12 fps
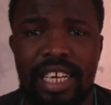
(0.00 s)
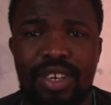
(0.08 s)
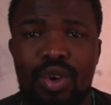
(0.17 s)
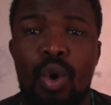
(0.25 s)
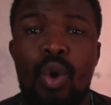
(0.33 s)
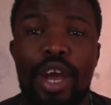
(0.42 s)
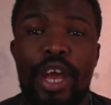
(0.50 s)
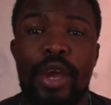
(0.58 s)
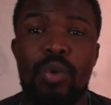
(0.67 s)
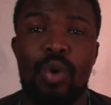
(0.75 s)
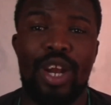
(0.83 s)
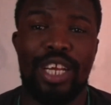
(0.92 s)
go
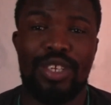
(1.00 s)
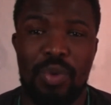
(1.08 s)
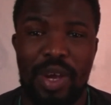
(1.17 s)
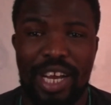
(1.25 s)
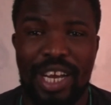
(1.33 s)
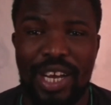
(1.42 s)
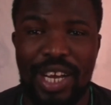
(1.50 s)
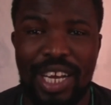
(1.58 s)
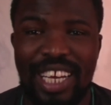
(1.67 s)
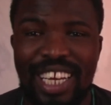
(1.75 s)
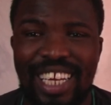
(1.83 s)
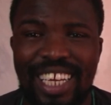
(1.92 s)
AWOL at work,
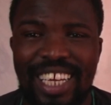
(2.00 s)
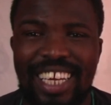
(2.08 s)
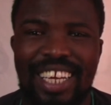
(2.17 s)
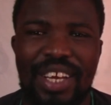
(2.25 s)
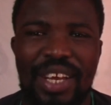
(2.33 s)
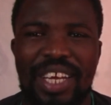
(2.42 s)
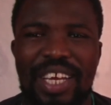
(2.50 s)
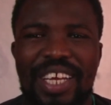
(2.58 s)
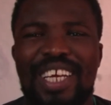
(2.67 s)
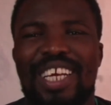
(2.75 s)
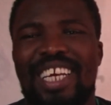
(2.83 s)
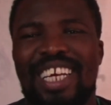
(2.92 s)

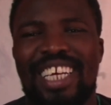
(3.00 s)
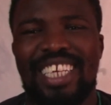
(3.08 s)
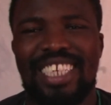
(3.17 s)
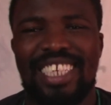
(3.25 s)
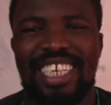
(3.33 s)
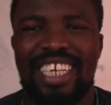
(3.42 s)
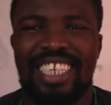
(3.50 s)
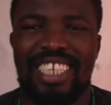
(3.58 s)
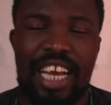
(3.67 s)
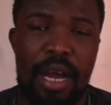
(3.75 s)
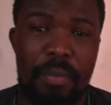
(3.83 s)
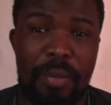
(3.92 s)
and
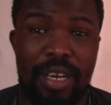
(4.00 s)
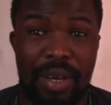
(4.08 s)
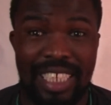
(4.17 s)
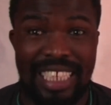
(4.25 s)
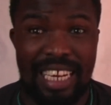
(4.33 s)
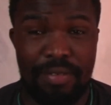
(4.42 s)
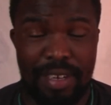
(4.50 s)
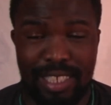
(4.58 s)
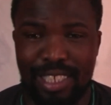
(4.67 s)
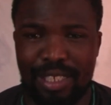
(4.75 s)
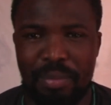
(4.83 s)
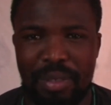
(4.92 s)
yeah, but I was never
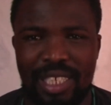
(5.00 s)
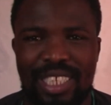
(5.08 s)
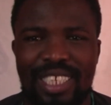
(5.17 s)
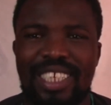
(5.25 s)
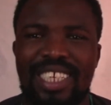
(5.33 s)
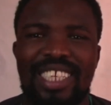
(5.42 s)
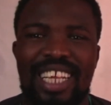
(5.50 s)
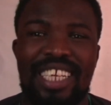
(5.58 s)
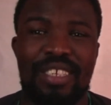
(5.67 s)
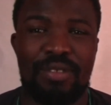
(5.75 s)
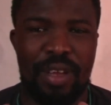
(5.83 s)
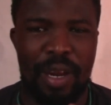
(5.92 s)
dismissed. That
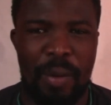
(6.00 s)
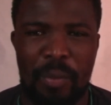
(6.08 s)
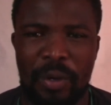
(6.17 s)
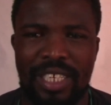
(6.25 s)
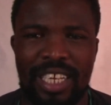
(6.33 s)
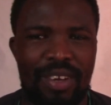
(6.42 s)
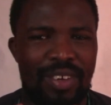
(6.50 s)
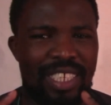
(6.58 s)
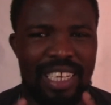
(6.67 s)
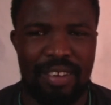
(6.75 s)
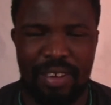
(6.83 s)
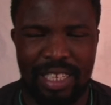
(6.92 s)
is very important. I was
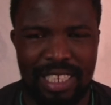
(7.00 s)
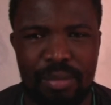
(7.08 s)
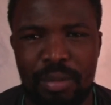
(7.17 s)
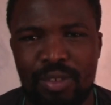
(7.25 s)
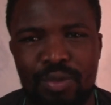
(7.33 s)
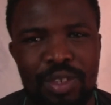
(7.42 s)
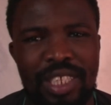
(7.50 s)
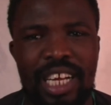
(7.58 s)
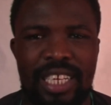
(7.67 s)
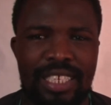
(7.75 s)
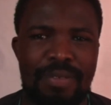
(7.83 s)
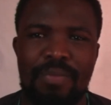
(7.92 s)
never dismissed for
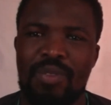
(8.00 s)
that.